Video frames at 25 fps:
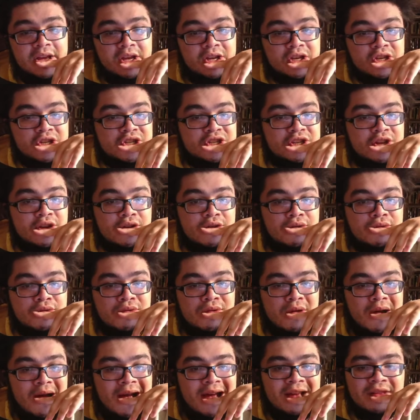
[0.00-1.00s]

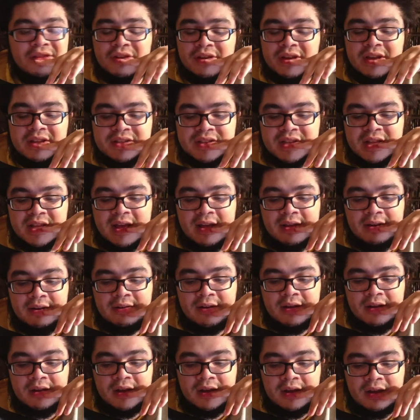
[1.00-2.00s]
So I'd look into
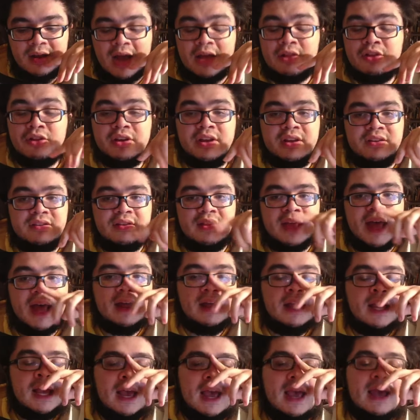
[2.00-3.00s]

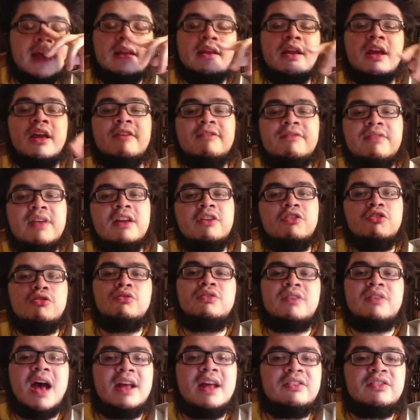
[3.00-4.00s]
that. And if they do
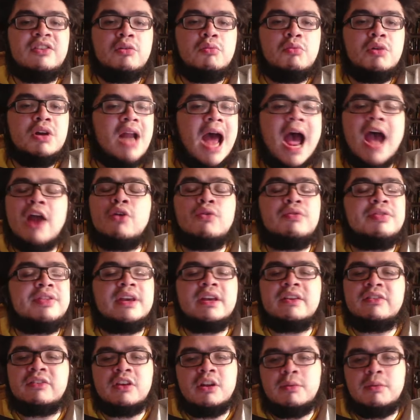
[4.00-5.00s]
sign someone, I don't
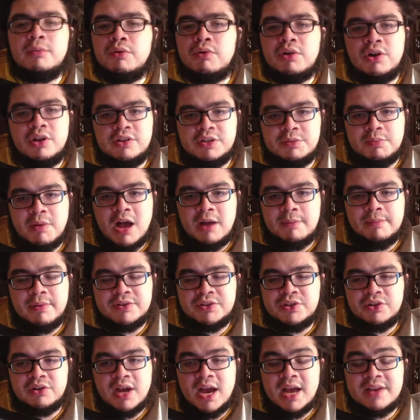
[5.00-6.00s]
think it's going to be one of those
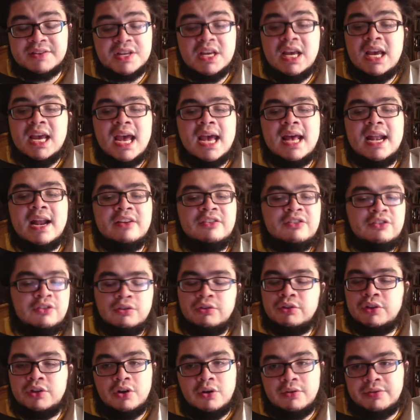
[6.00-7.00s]
blockbuster guys. And I
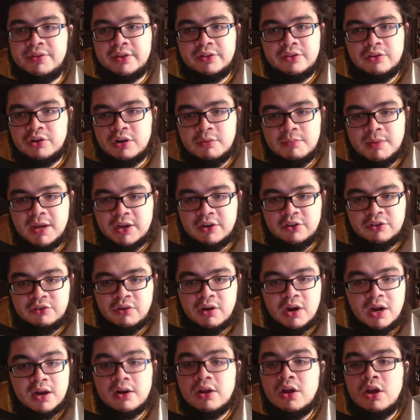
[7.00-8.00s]
certainly don't think they're going to make a
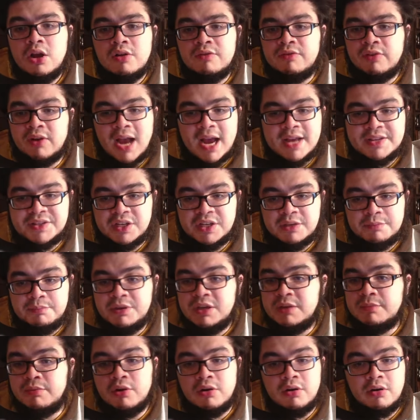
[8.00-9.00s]
trade for guys like
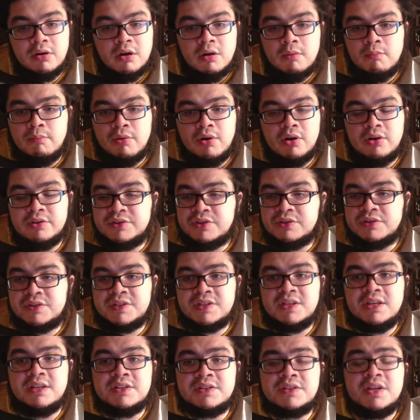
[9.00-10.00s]
Bieber, Burns, or
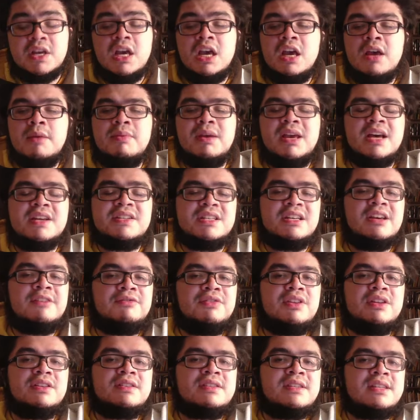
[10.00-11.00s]
Cease. Because
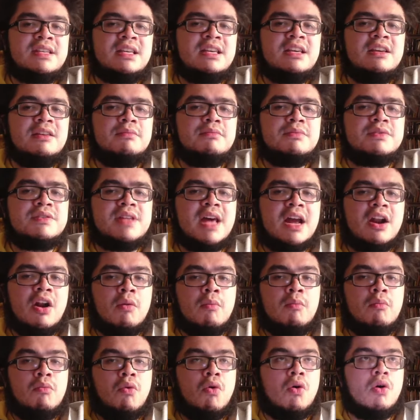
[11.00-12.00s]
if the teams that
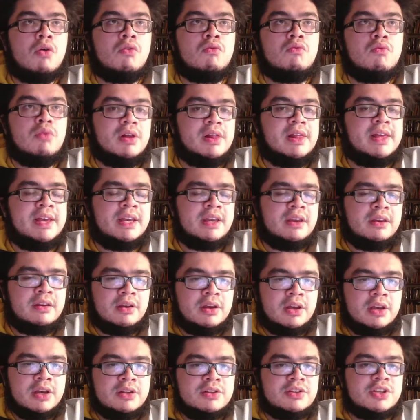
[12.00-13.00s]
are more willing
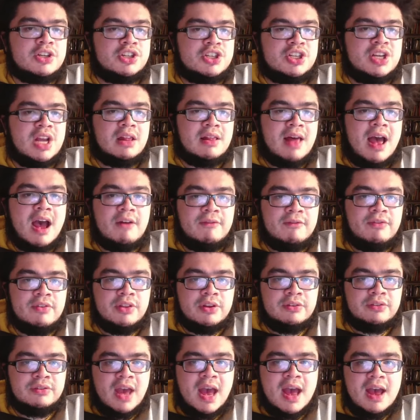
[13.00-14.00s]
to shell out for
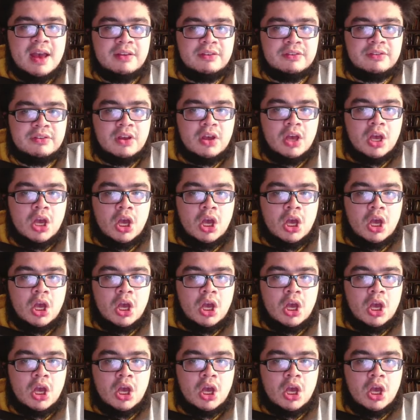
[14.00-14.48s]
those guys